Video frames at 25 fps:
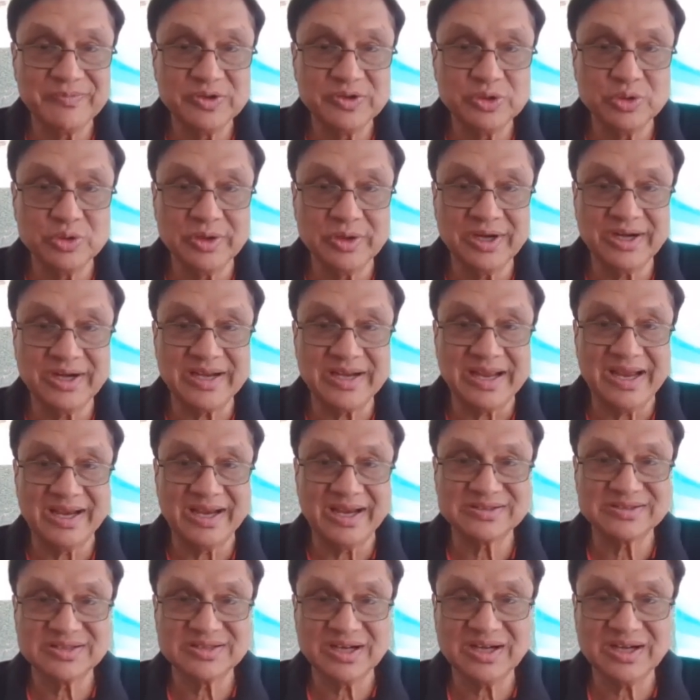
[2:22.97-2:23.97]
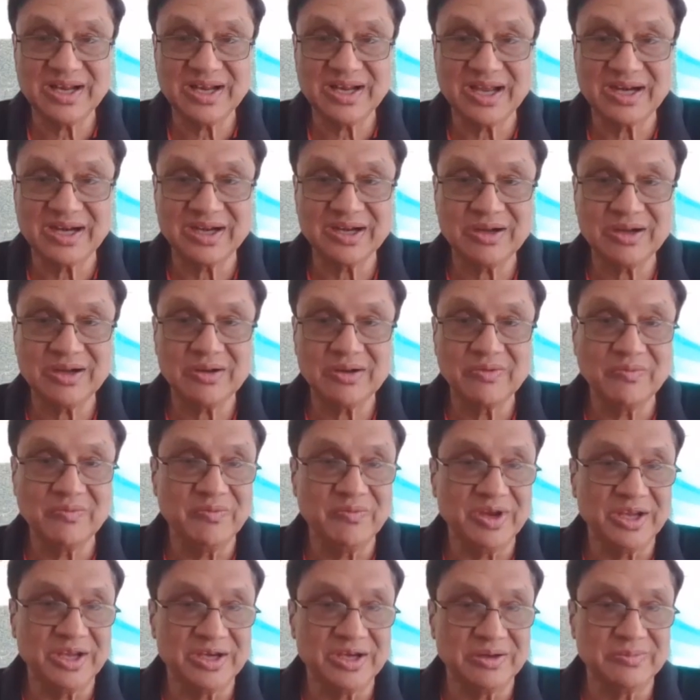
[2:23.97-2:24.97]
unit as the target
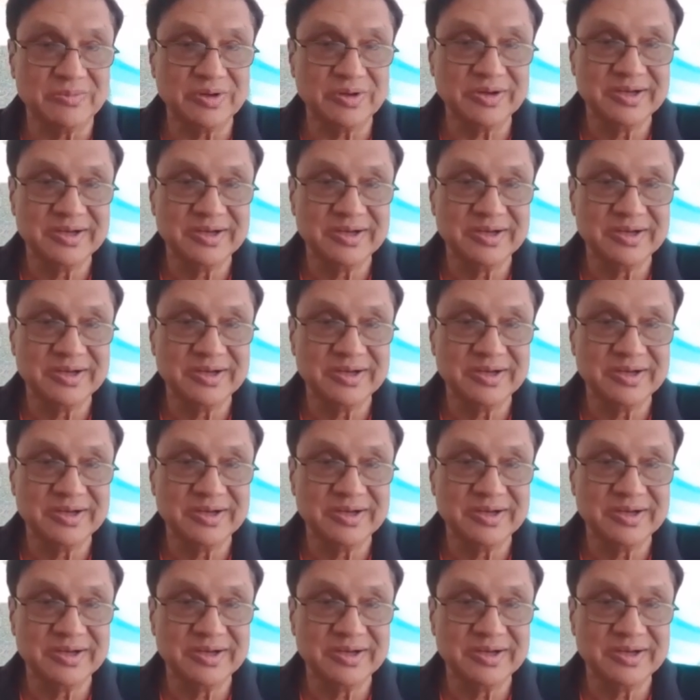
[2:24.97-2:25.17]
variable.